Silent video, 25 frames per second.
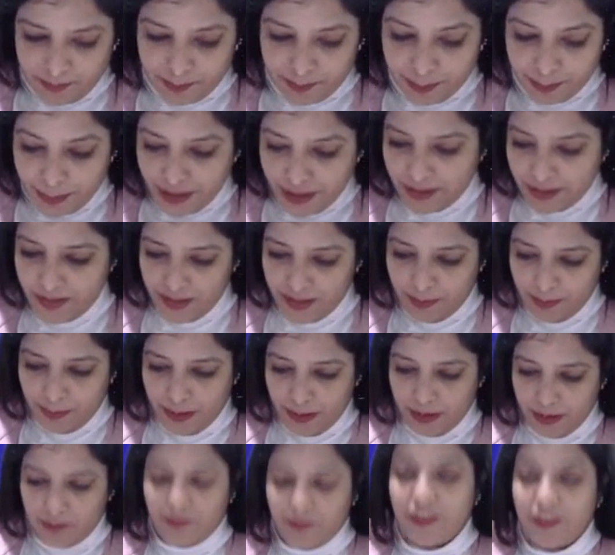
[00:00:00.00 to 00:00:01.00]

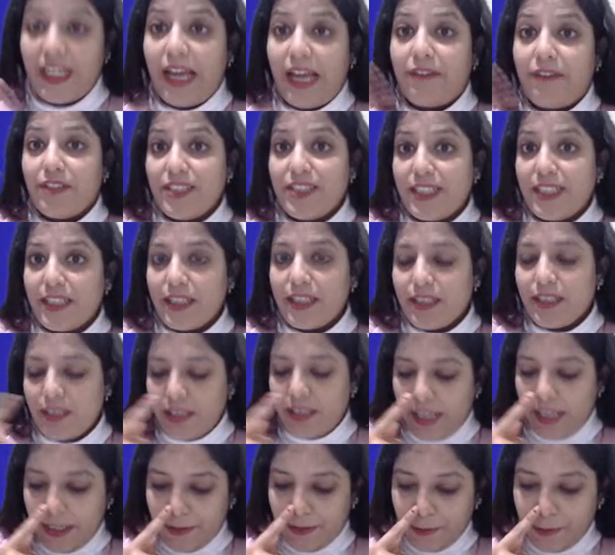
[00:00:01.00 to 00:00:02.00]
principal. We have a second
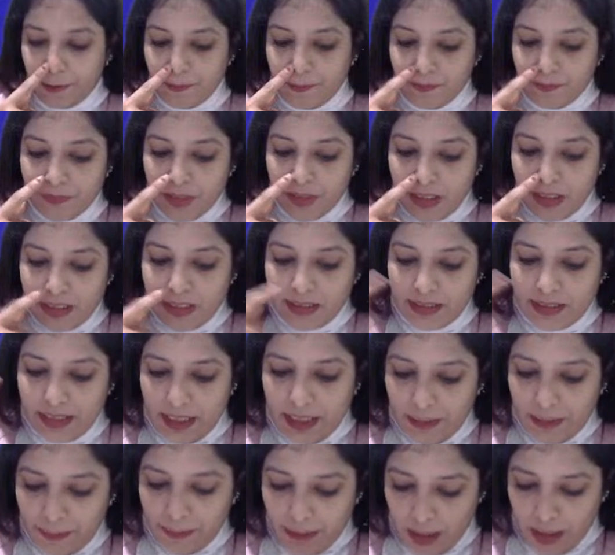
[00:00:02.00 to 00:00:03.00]
scenario. The
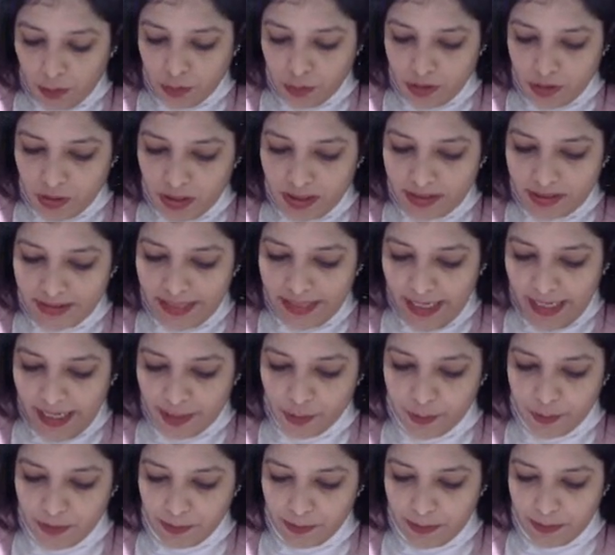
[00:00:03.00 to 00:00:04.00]
amount that
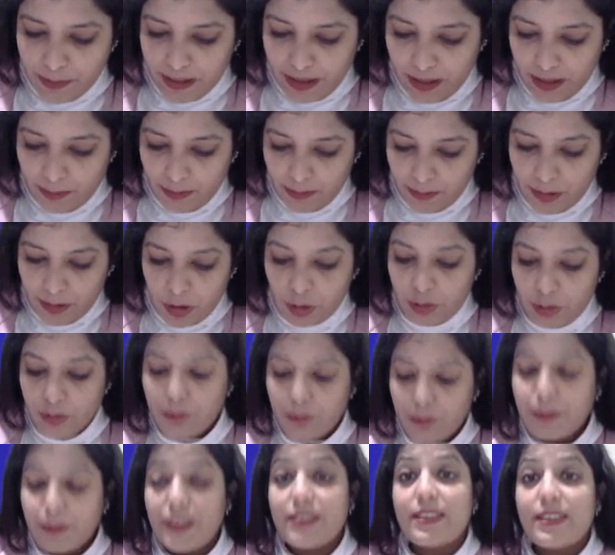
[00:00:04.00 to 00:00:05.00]
will become
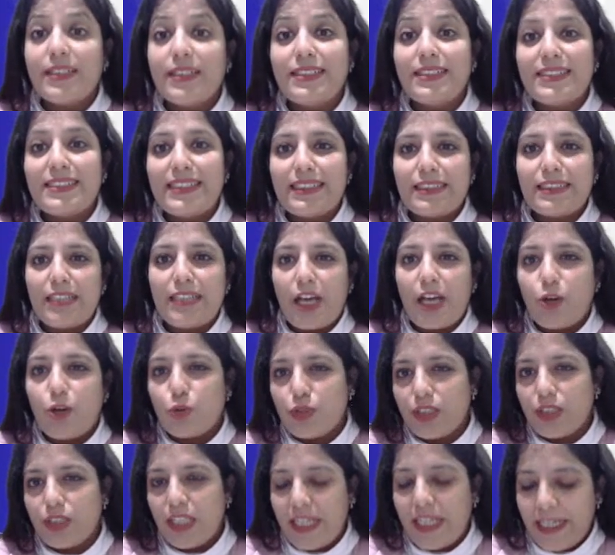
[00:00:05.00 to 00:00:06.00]
rupees
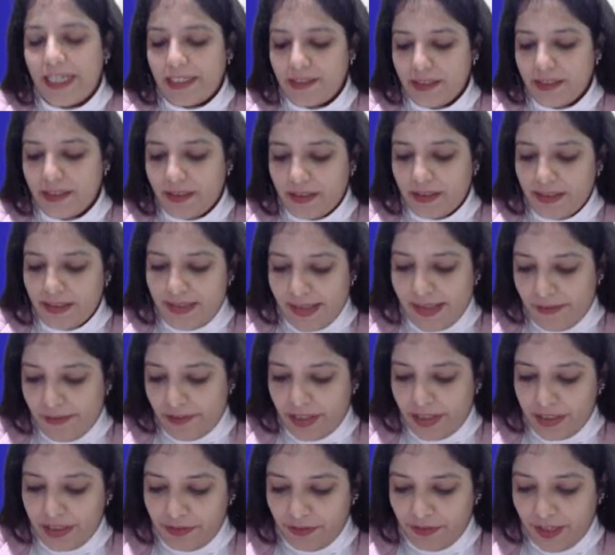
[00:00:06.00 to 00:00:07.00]

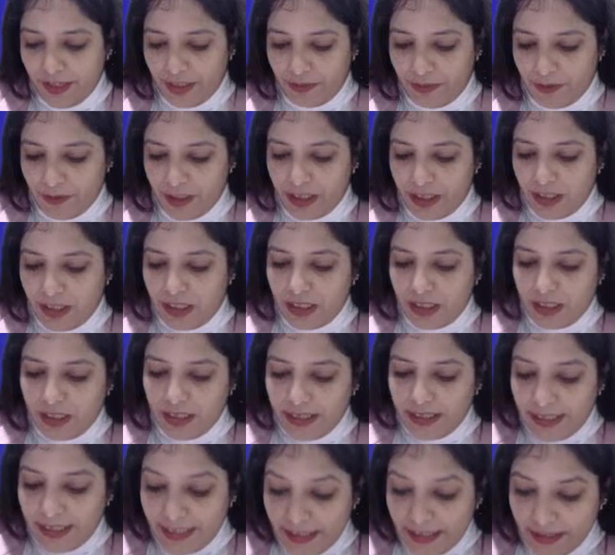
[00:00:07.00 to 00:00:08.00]
6,875
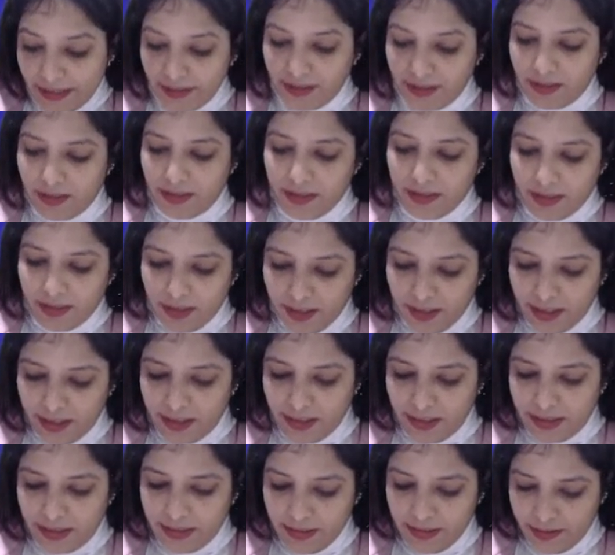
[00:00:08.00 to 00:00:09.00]
in
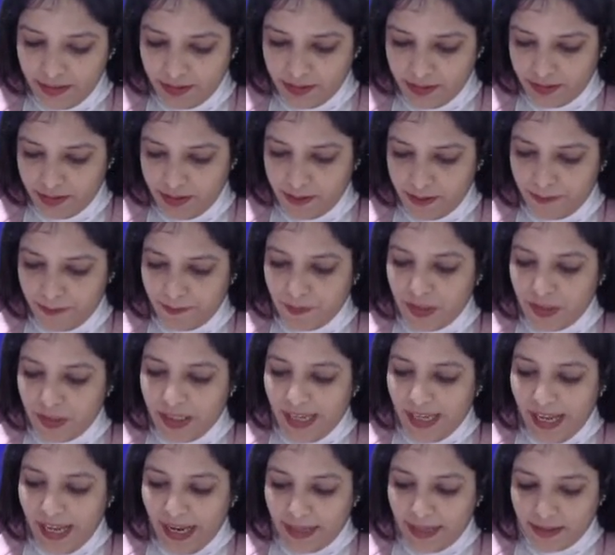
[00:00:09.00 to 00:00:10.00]
3 years
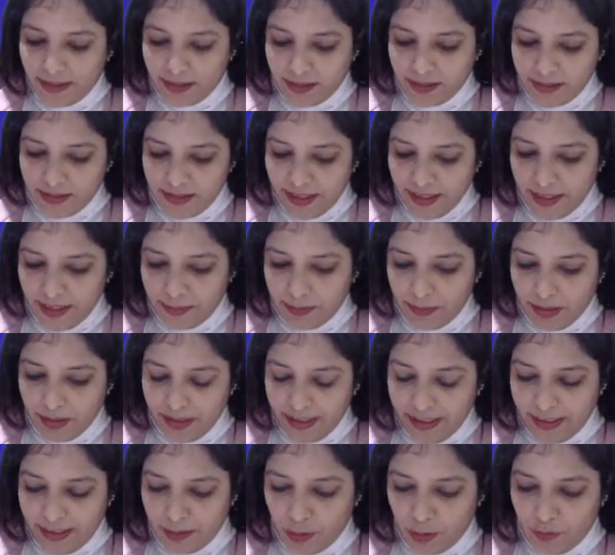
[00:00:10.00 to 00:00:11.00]
at the same
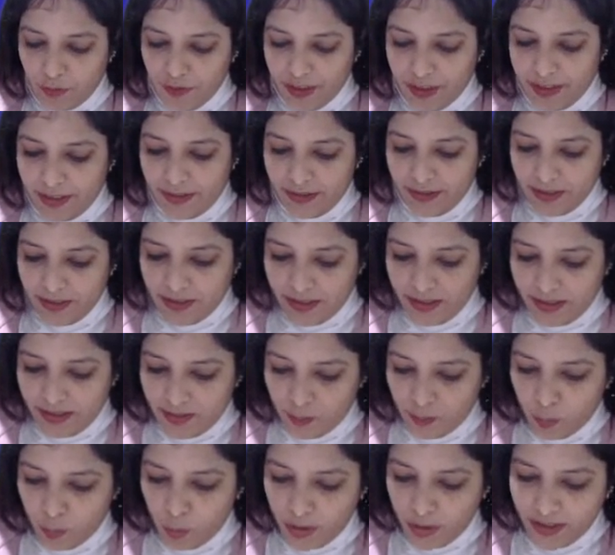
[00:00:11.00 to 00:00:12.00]
rate of interest is.
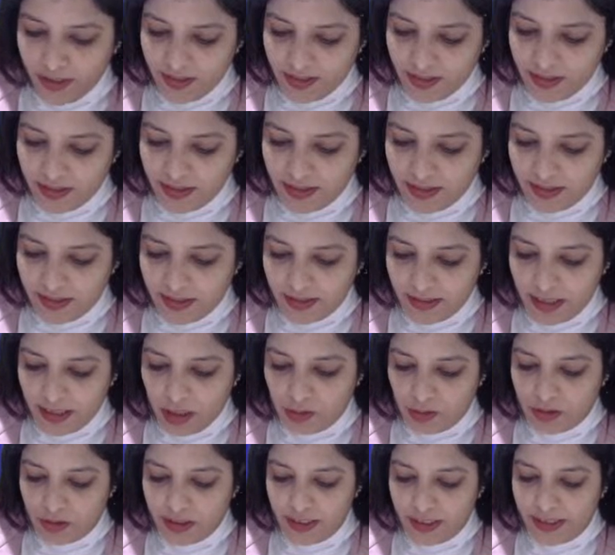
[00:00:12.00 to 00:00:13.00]
What is this
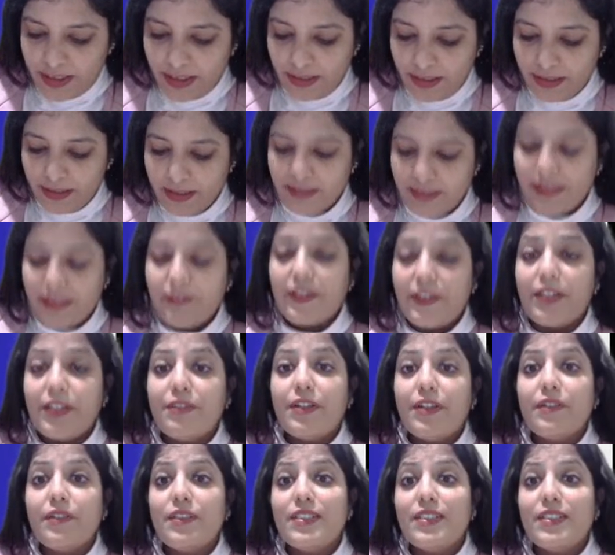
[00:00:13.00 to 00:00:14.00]

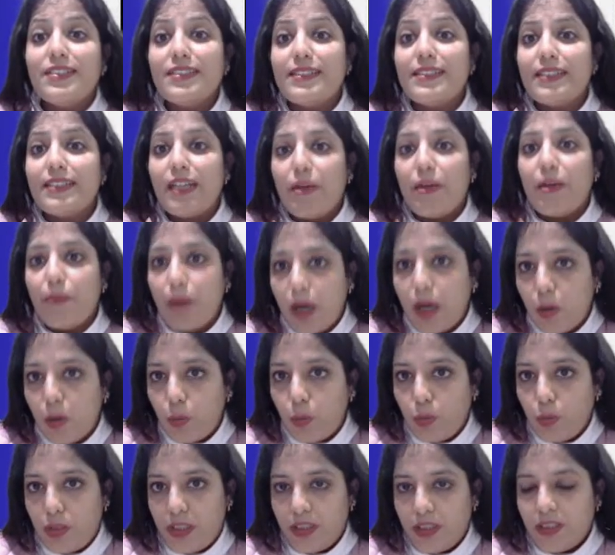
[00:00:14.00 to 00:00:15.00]
6,875? This is
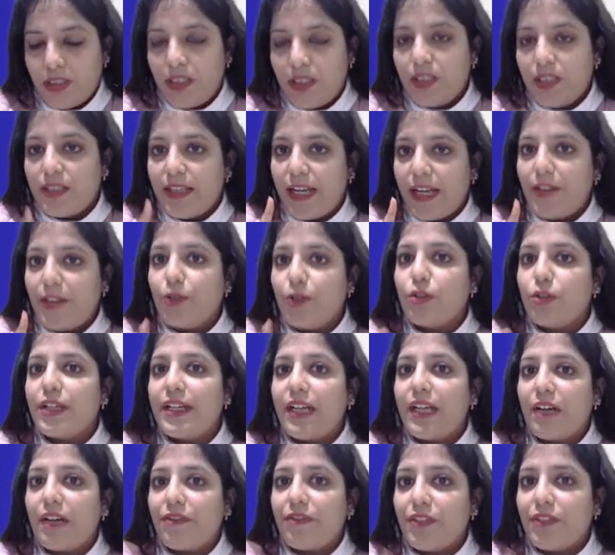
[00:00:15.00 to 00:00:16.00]
amount that you'll get
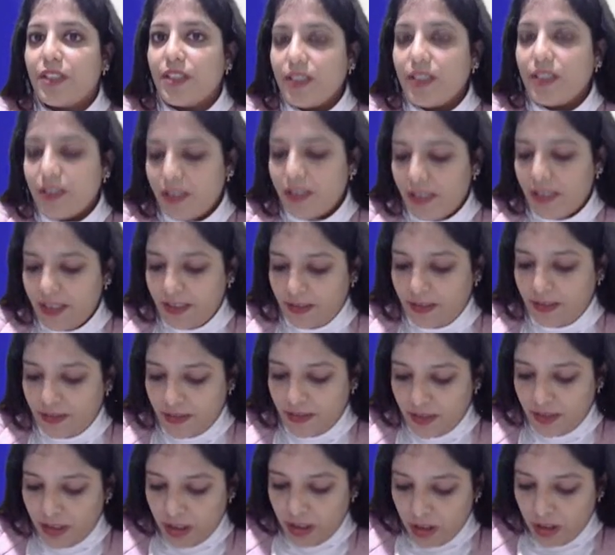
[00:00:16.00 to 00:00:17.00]
after 3 years.
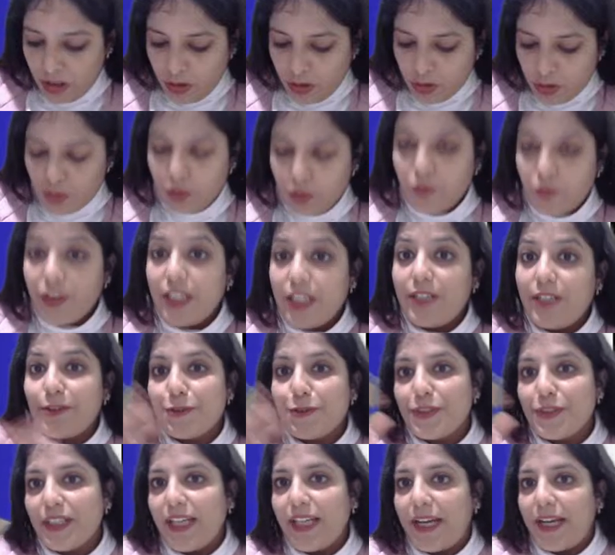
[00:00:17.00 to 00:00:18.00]
So we'll use
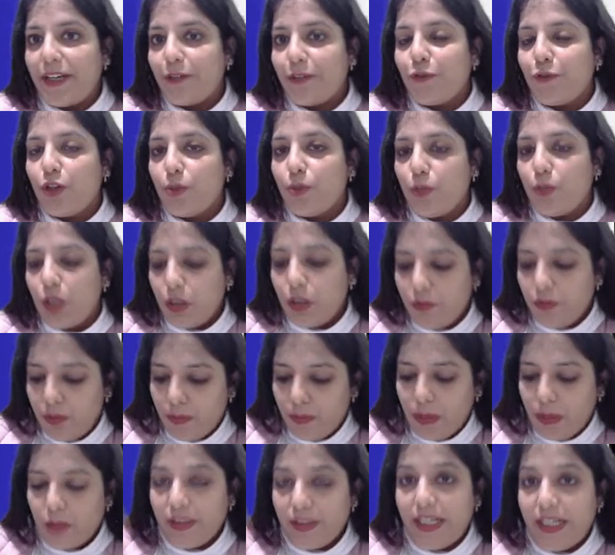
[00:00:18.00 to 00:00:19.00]
the direct formula of
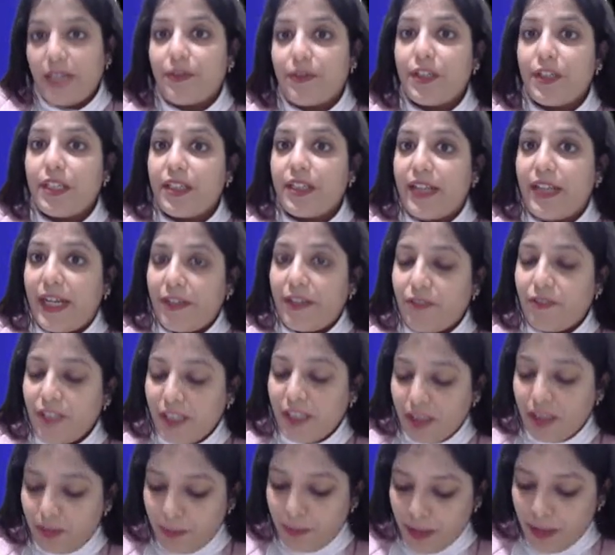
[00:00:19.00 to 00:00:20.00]
amount that we derived in
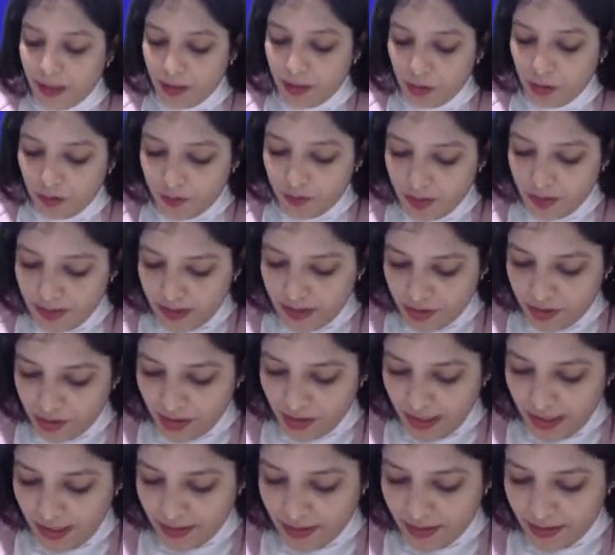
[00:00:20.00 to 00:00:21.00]
the beginning of the session,
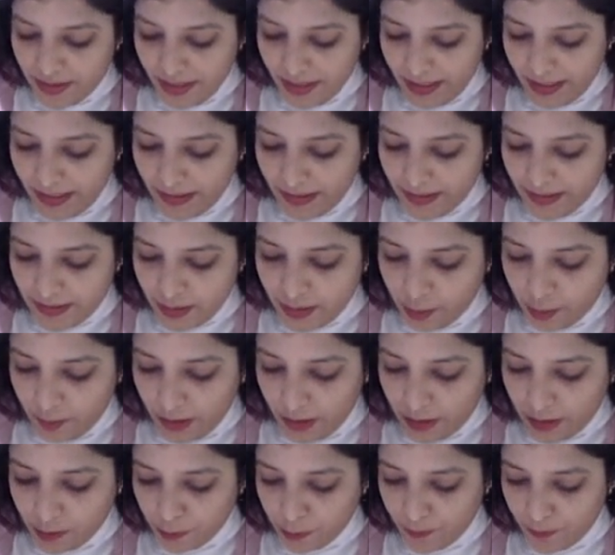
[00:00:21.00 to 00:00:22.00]
that is A is
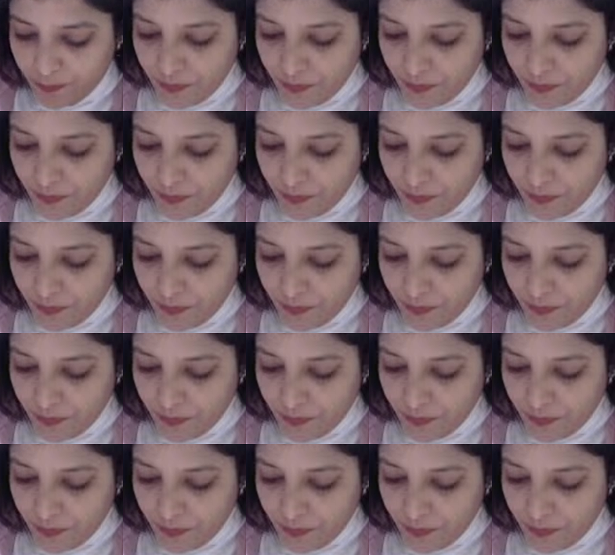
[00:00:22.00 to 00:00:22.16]
equal to